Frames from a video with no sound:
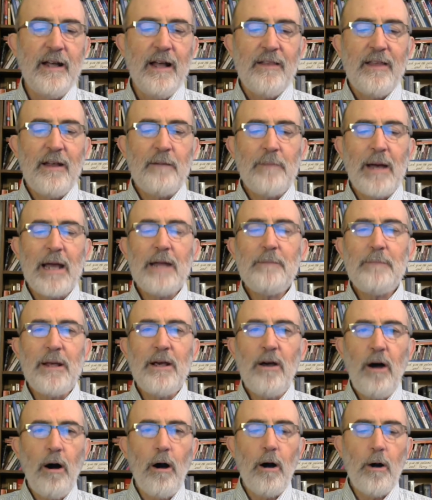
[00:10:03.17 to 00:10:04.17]
that might be
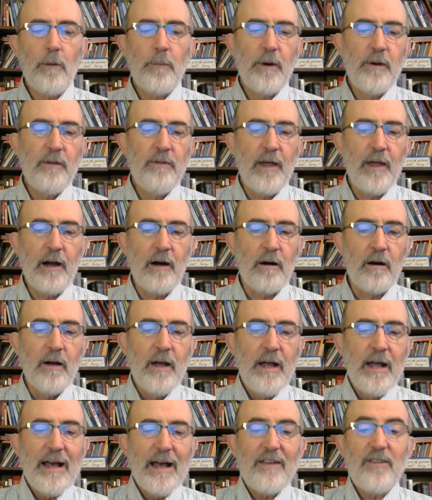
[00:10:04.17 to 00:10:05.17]
harbored there,
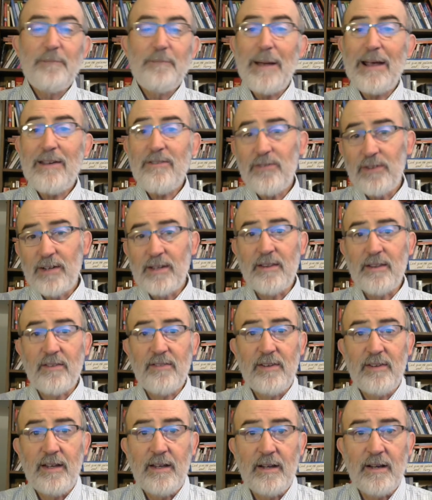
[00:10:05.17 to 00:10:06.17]
especially the
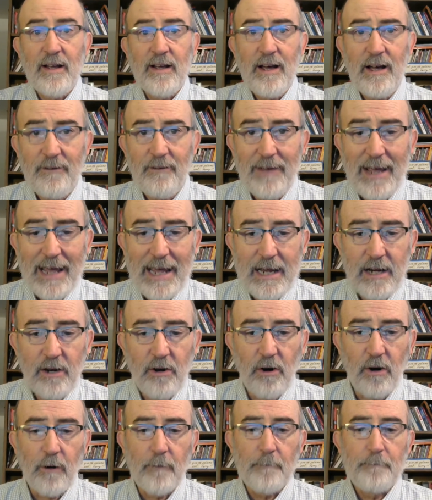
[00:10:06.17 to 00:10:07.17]
sin of
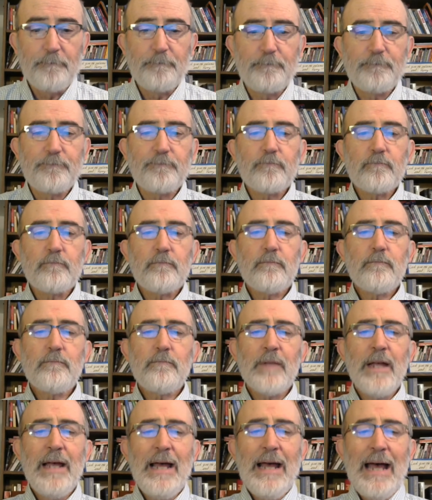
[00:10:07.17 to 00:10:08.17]
anger.
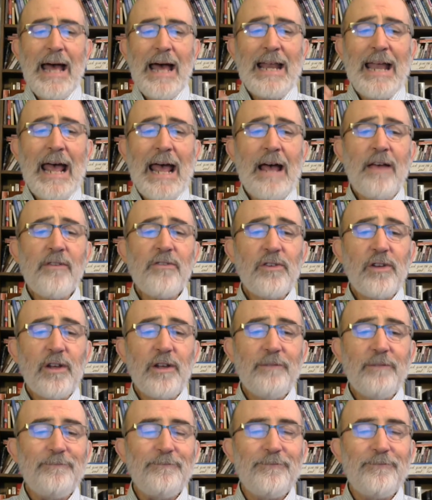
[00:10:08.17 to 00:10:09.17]
And ask
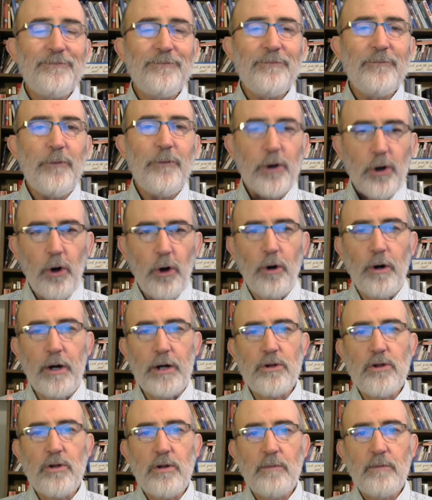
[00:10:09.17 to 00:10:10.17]
for
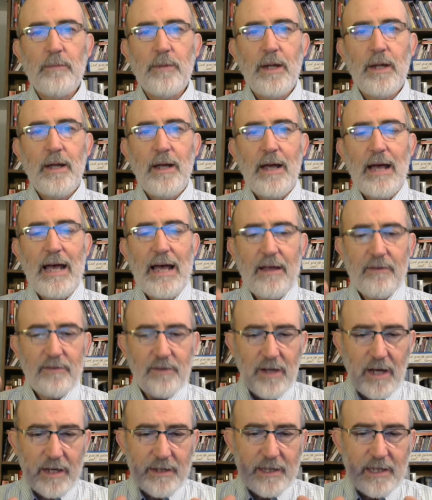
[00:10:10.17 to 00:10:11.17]
courage. Ask
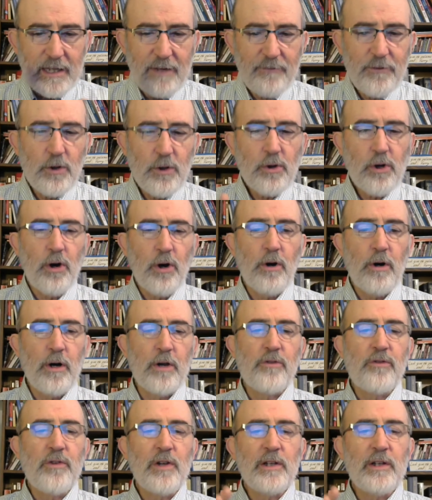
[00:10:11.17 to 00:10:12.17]
God to give you
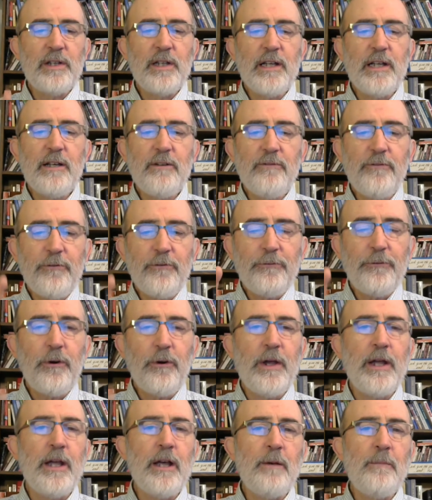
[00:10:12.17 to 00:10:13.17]
courage to live for
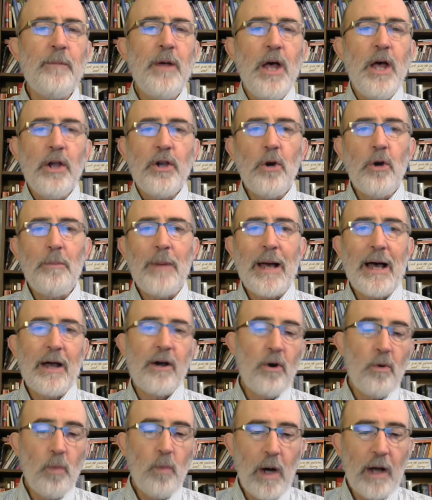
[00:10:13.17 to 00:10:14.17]
Him no
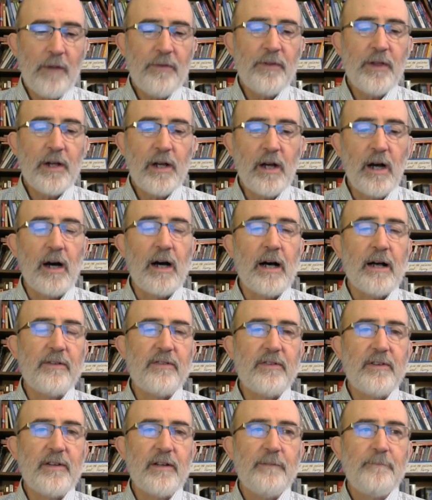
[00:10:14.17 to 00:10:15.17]
matter what the
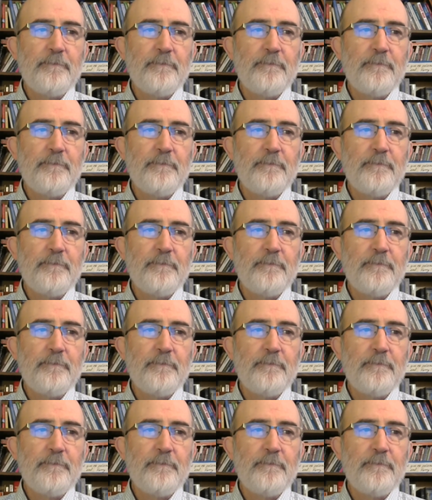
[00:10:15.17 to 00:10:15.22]
cost.